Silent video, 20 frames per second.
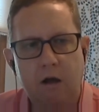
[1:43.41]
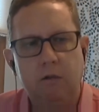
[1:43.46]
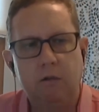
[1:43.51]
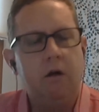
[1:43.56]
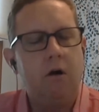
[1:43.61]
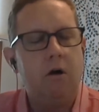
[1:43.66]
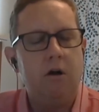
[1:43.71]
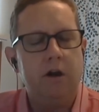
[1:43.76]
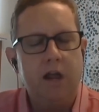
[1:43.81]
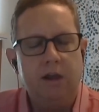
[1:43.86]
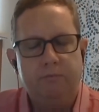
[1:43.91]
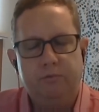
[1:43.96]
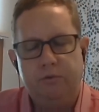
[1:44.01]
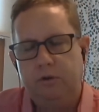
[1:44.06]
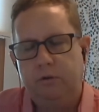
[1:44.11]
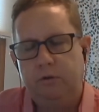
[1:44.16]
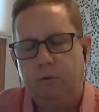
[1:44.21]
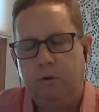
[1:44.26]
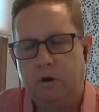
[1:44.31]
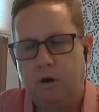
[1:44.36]
long after
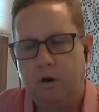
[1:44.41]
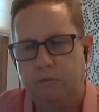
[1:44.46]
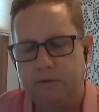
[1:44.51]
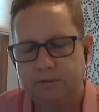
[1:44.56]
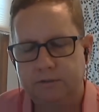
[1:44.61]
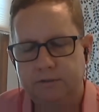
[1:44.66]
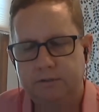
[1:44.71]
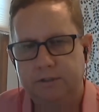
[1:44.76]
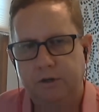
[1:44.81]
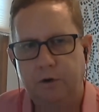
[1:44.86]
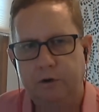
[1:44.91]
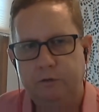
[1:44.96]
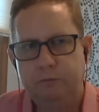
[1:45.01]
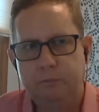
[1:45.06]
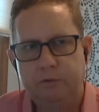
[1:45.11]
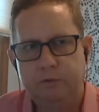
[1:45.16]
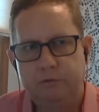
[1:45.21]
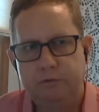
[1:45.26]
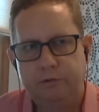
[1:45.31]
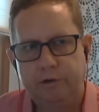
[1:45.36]
you harvest a
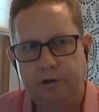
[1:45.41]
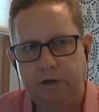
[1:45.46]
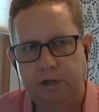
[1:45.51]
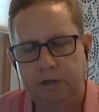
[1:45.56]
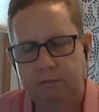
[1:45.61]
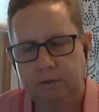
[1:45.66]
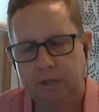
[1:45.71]
Christmas tree